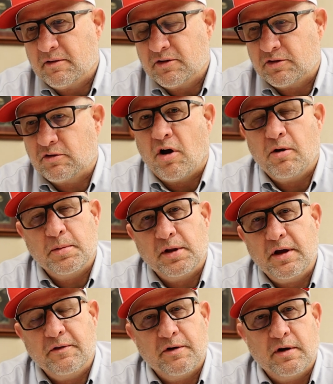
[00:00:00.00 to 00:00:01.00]
Strong
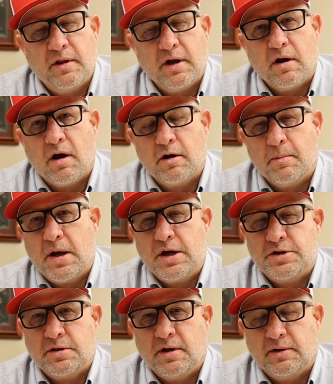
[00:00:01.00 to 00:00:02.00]
believer that
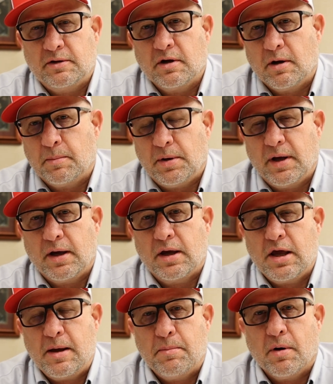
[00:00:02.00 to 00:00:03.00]
automation is going to play a
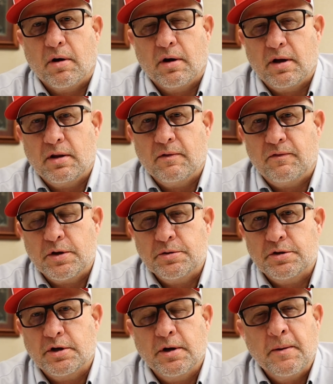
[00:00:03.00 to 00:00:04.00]
key part in the
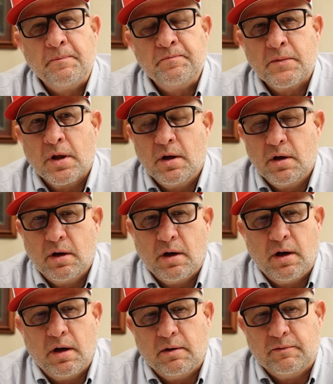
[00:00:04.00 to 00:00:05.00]
future.
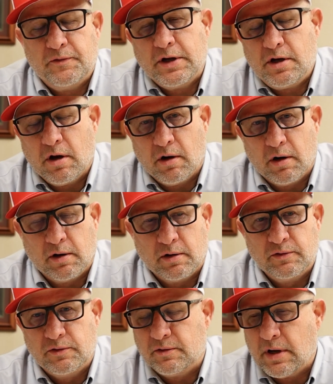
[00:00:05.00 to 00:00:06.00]
Feed
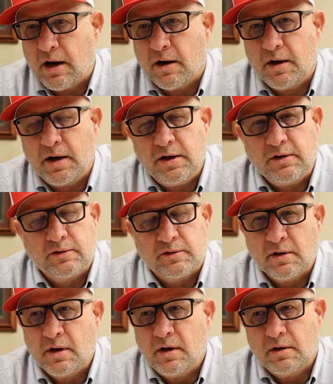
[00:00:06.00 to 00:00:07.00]
yards,
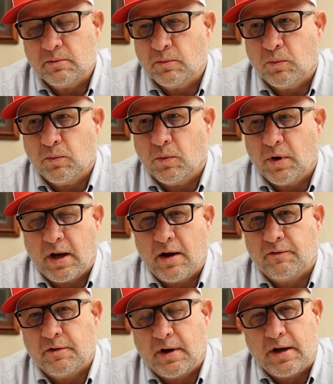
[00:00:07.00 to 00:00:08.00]
dairies,
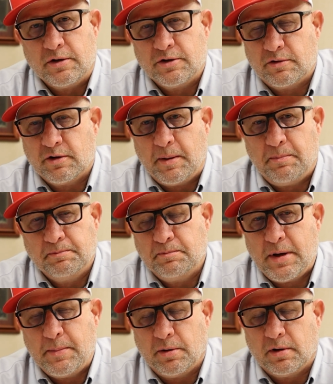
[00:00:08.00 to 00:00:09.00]
whatever industry
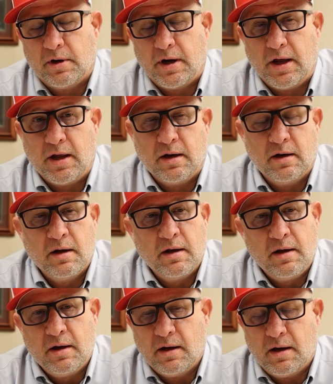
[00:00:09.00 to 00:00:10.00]
people are in,
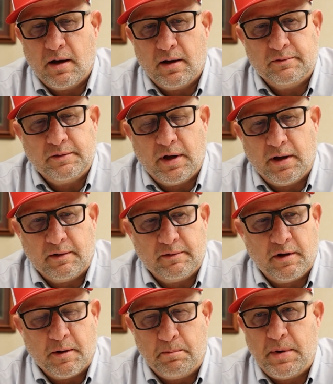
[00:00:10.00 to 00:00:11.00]

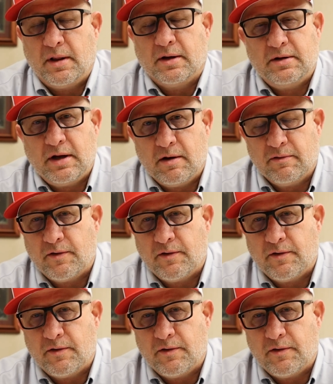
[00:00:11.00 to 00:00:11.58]
the ability to